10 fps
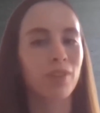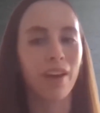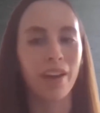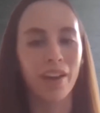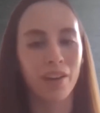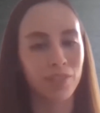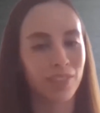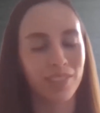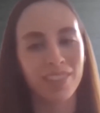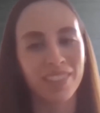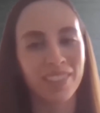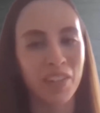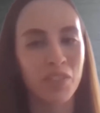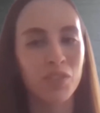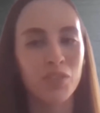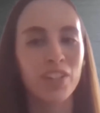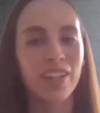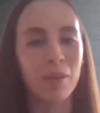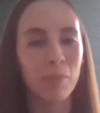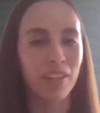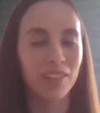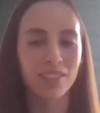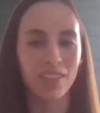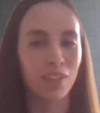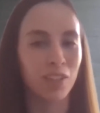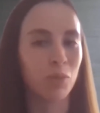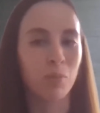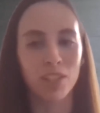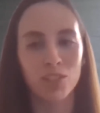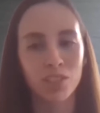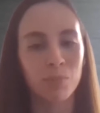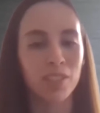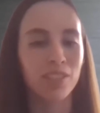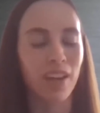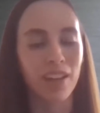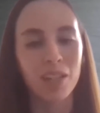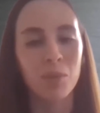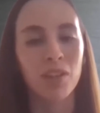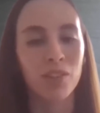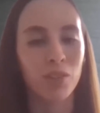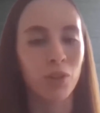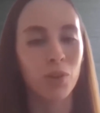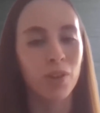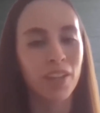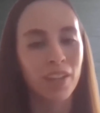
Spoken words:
I have a set of different emails and you might just miss that email, you know.